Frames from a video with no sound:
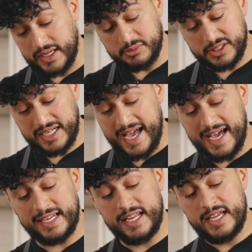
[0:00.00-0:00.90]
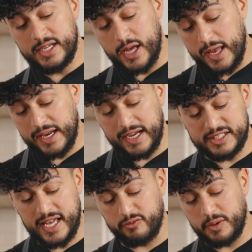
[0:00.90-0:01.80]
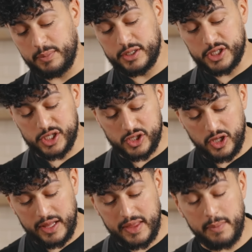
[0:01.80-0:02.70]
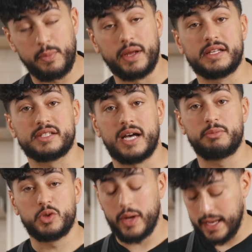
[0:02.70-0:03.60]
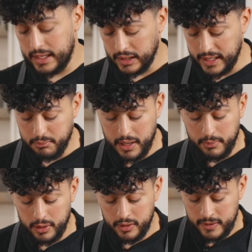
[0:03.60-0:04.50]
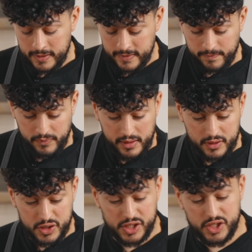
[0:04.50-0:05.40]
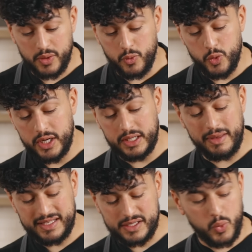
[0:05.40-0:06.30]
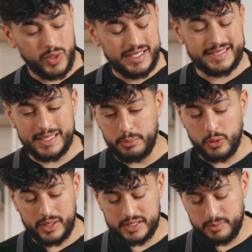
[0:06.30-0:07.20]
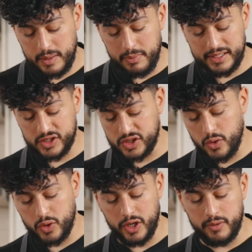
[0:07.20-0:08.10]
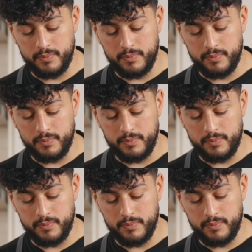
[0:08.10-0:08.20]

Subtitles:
I'm just gonna add a nice hefty pinch of salt and then bring this up to a light bubble. Just to really, this is a really simple recipe, but it's so good.